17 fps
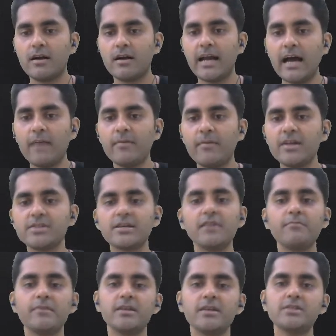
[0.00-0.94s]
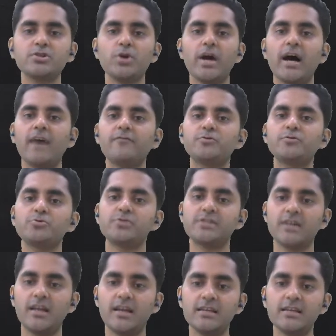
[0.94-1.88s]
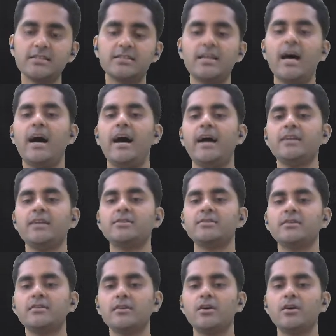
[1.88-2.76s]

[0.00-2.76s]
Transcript: dimension means you have to tell us that